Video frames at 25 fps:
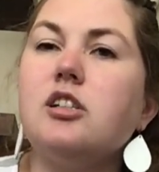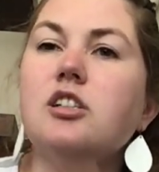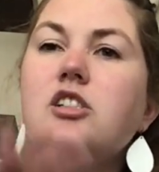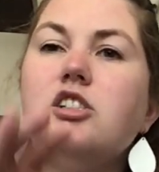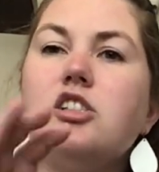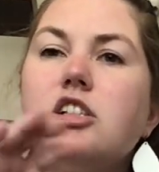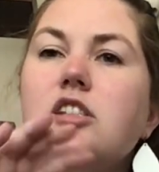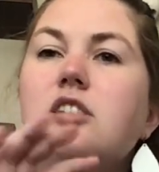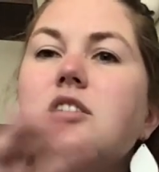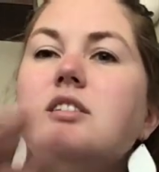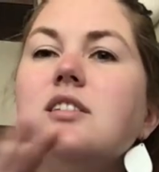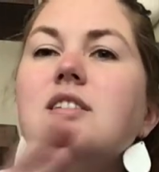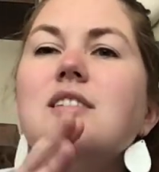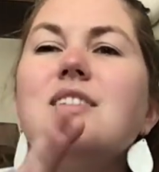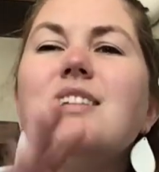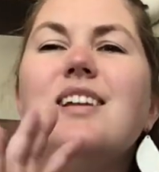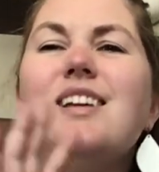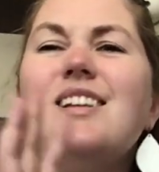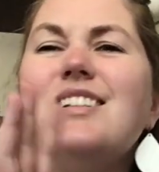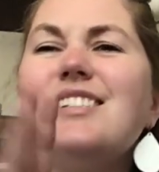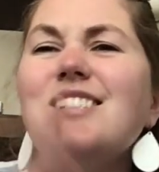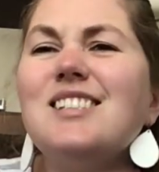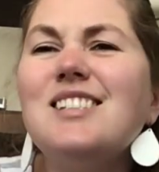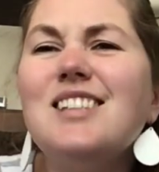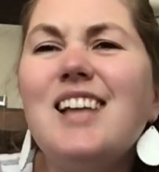
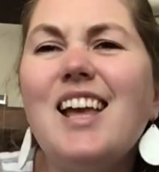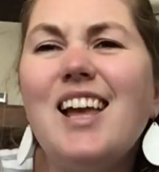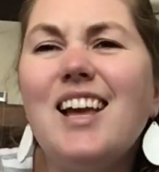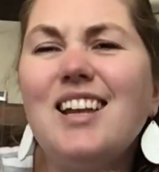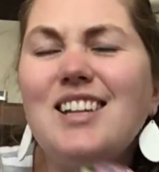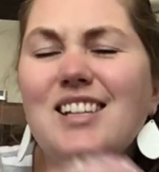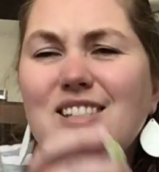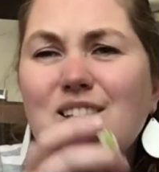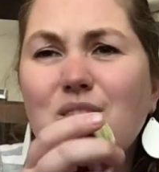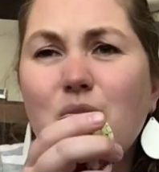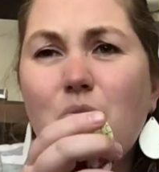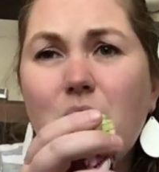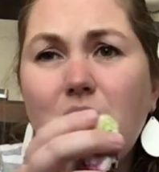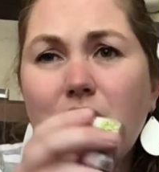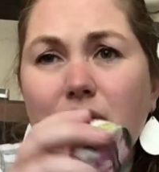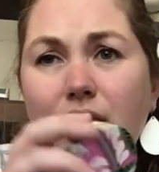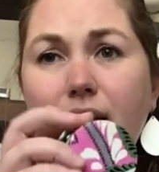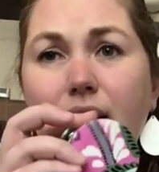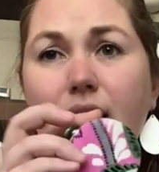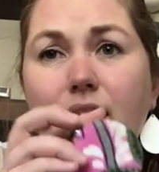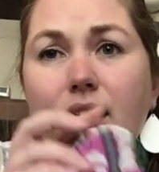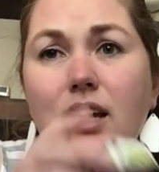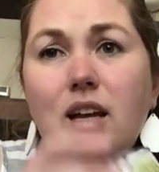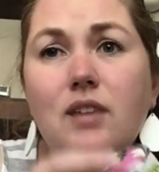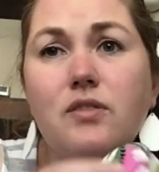It's just handy. So
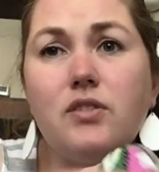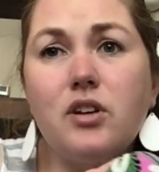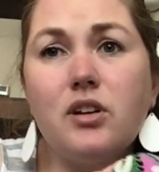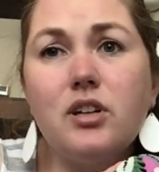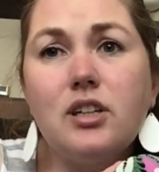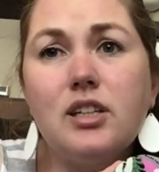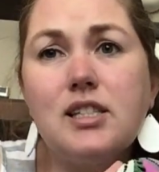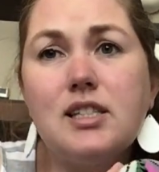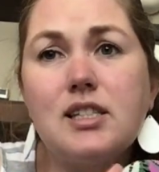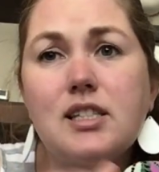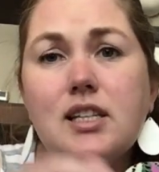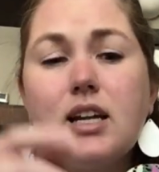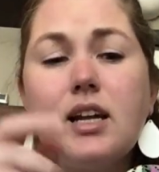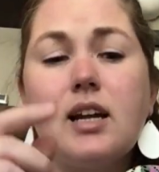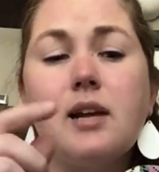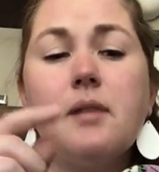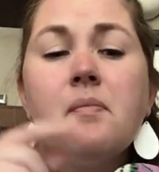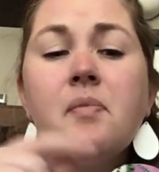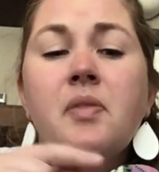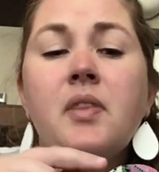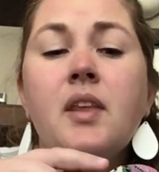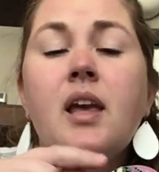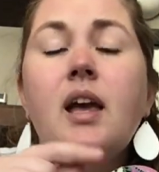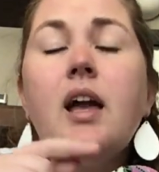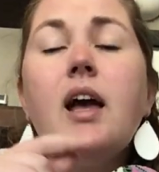Lug, if you're listening,
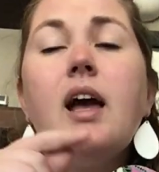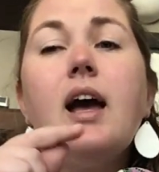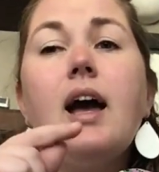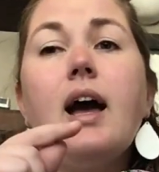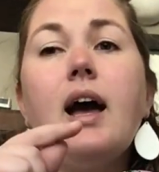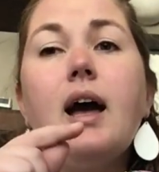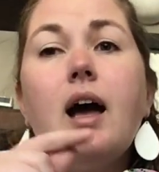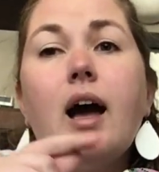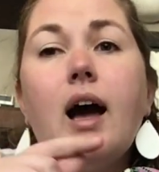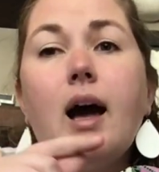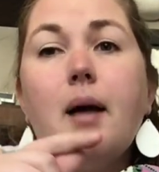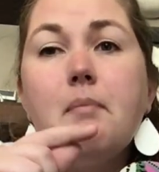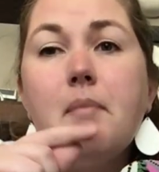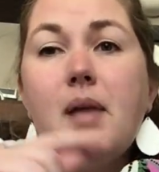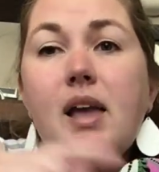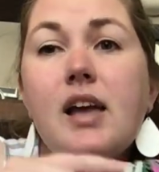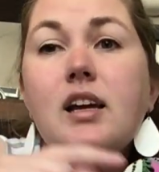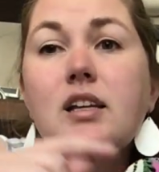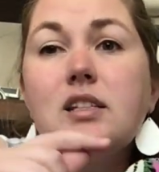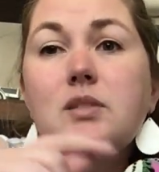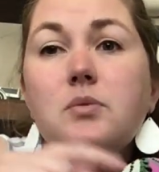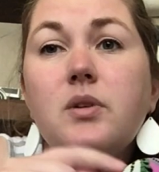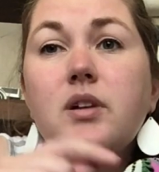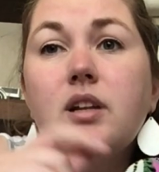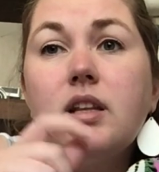make
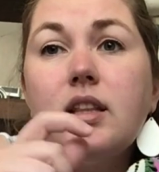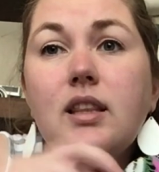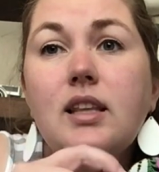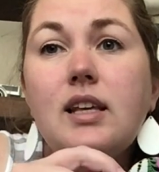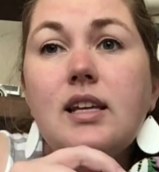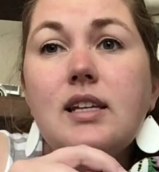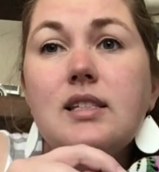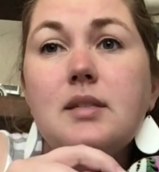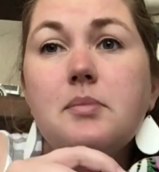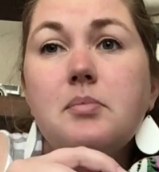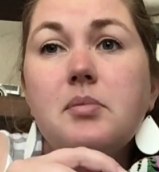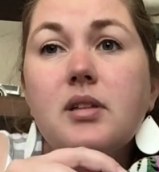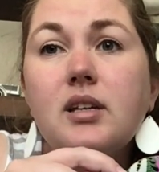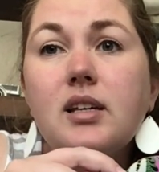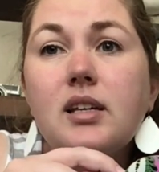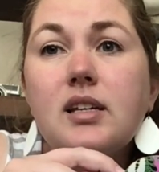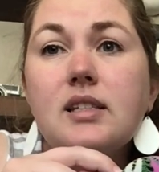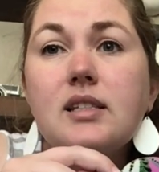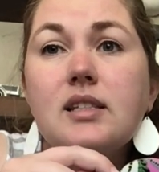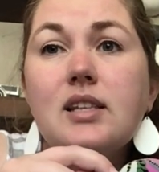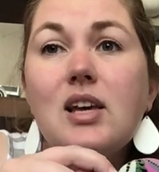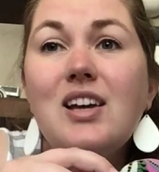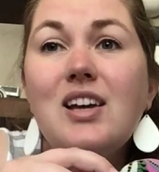us one of these, please.